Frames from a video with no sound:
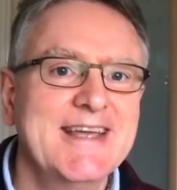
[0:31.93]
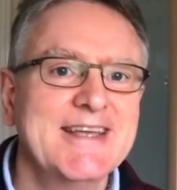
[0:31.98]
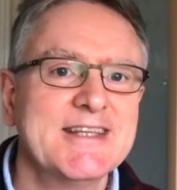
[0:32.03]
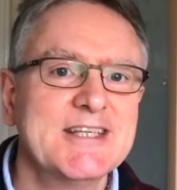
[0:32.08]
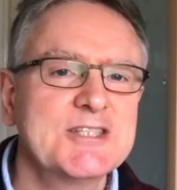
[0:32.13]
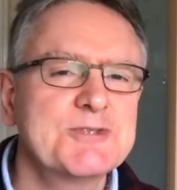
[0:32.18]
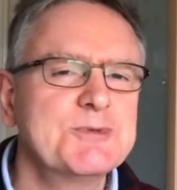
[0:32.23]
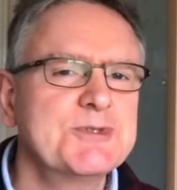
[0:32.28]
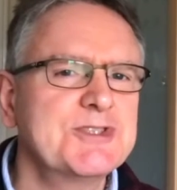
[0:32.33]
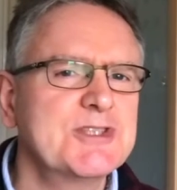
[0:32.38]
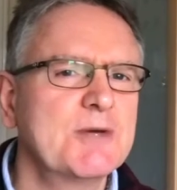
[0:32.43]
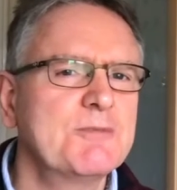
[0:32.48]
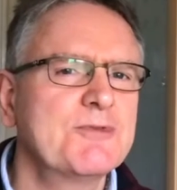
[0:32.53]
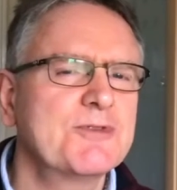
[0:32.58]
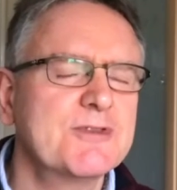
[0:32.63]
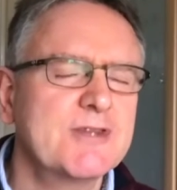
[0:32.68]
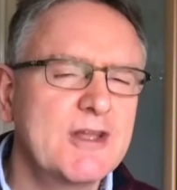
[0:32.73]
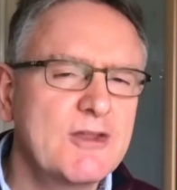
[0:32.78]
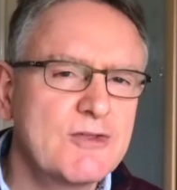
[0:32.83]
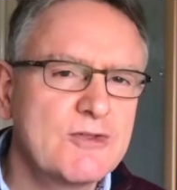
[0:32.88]
This was
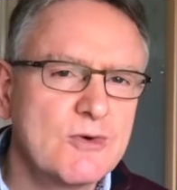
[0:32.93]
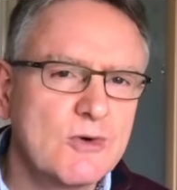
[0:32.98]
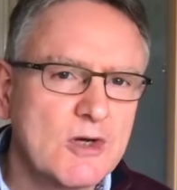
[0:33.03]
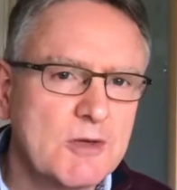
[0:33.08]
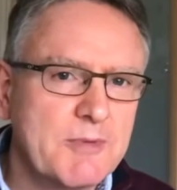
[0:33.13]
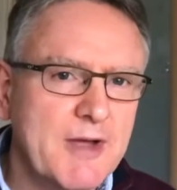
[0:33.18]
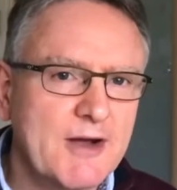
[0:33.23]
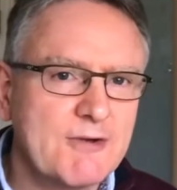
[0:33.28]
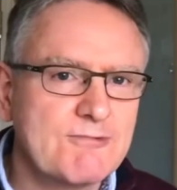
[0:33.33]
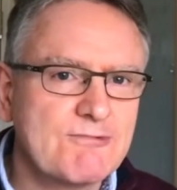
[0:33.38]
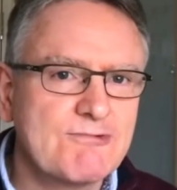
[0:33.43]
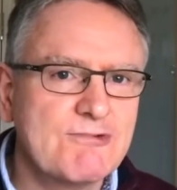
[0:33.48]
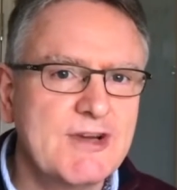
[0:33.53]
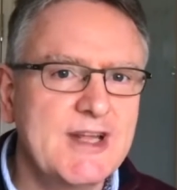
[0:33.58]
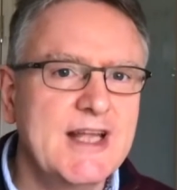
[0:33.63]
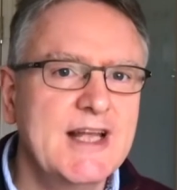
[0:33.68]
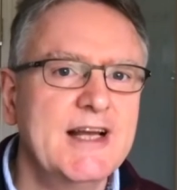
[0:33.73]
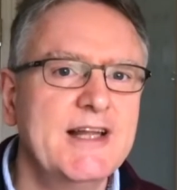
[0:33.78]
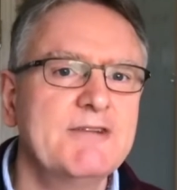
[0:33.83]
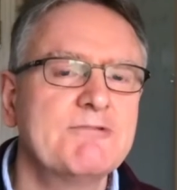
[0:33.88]
something they thought about
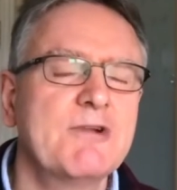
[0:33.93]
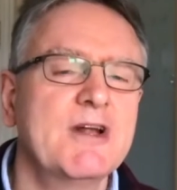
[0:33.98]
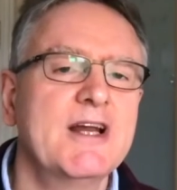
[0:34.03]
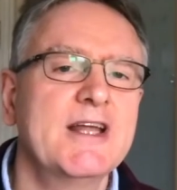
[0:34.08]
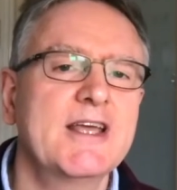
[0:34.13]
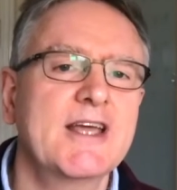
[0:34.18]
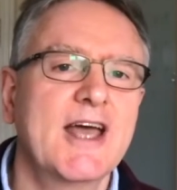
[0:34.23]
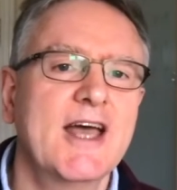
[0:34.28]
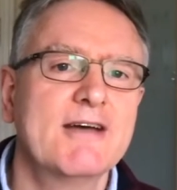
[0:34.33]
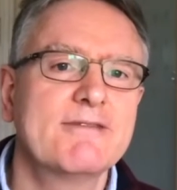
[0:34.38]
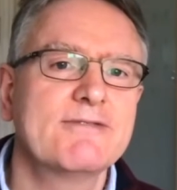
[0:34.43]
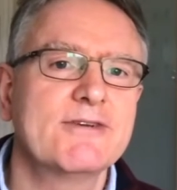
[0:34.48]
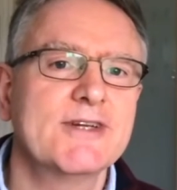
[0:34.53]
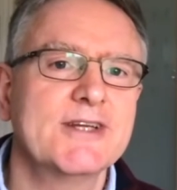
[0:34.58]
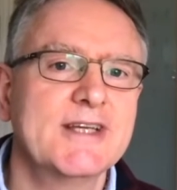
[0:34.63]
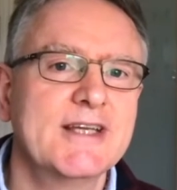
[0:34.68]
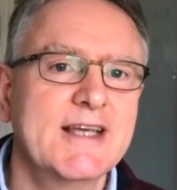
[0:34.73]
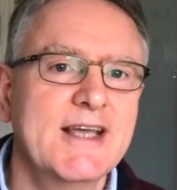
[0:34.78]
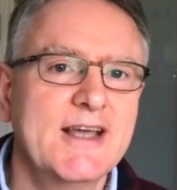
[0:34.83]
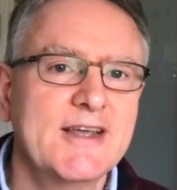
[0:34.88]
really, really
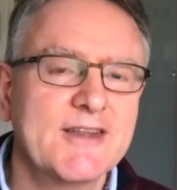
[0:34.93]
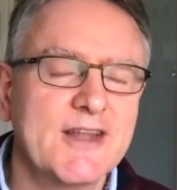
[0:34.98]
carefully.